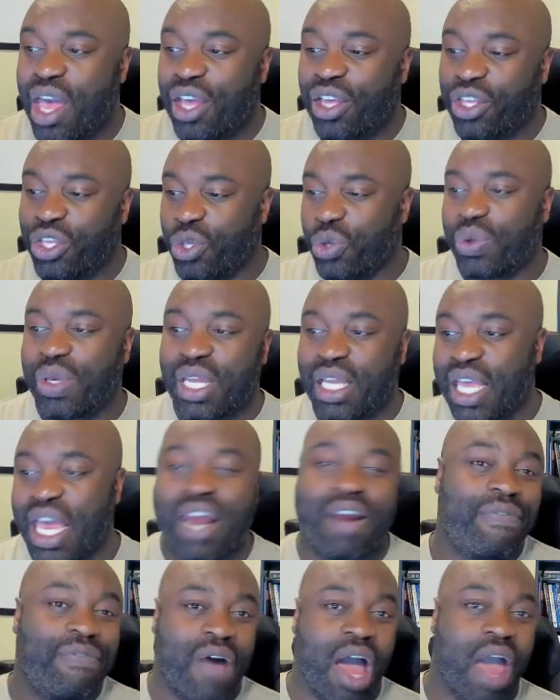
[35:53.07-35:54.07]
you can get
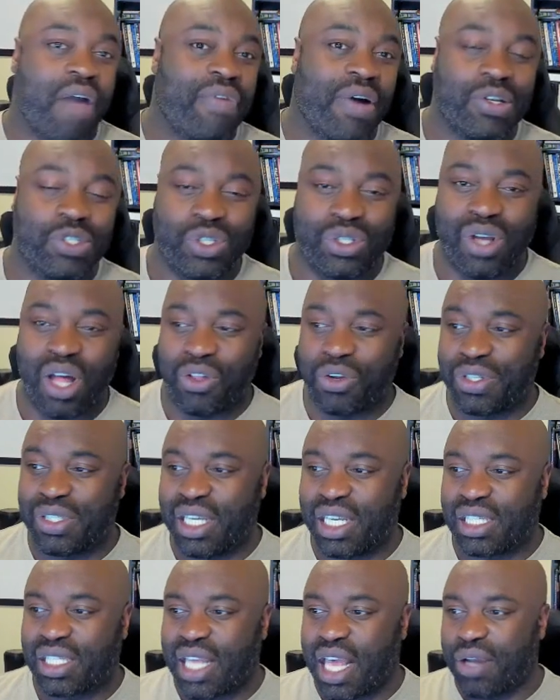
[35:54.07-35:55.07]
a $500
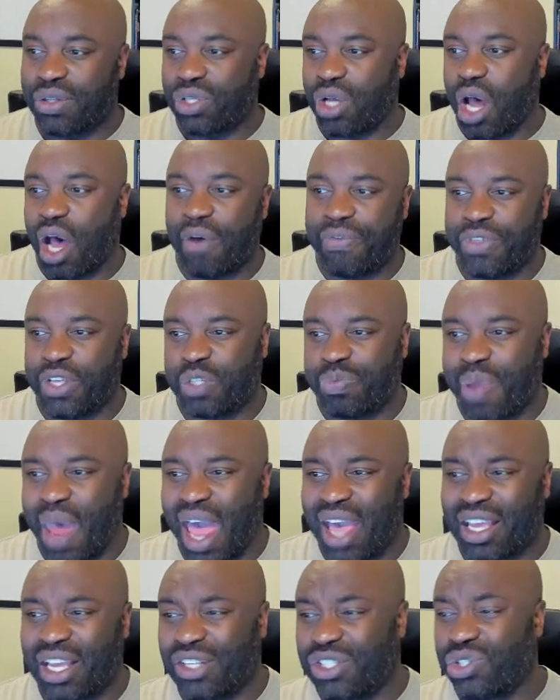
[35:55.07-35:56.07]
discount off this
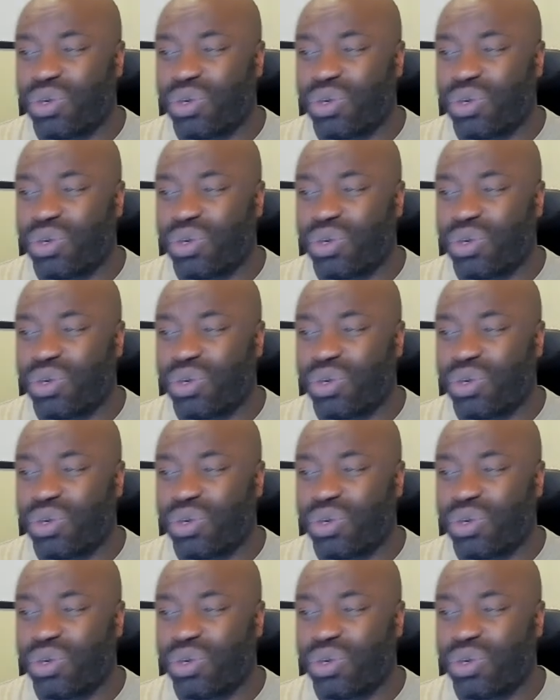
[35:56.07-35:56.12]
package.